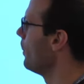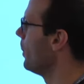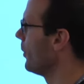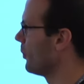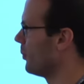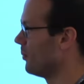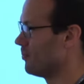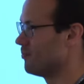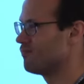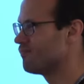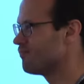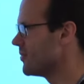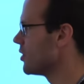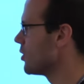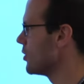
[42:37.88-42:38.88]
but
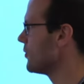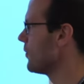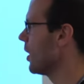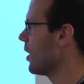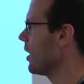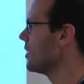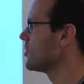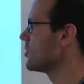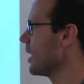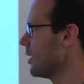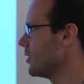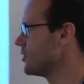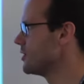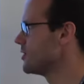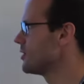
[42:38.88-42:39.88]
there's various
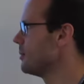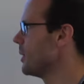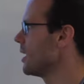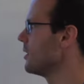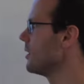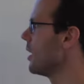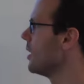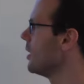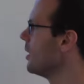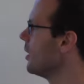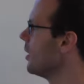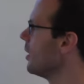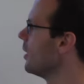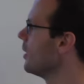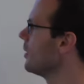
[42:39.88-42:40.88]
challenges to making that uh,
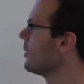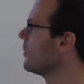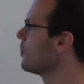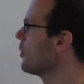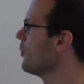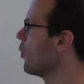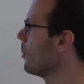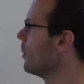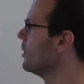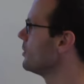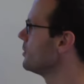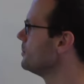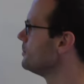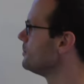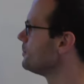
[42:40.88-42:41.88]
performant.
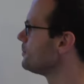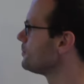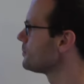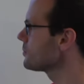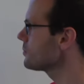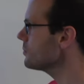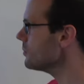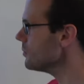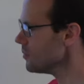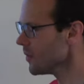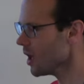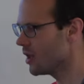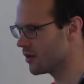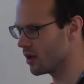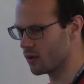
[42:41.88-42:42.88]

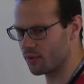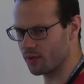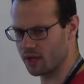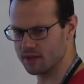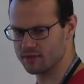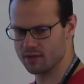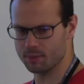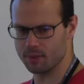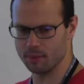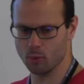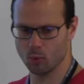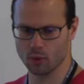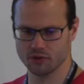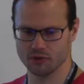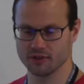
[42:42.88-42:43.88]
And the other thing is that people
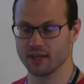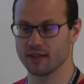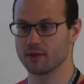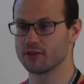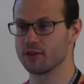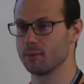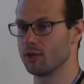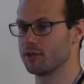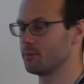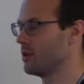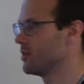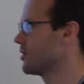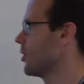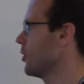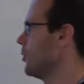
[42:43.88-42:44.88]
want to take their C++
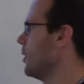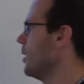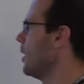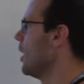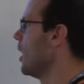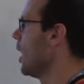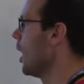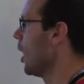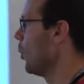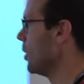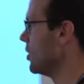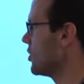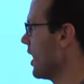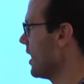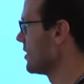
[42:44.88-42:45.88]
code,
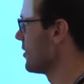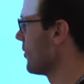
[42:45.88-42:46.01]
which has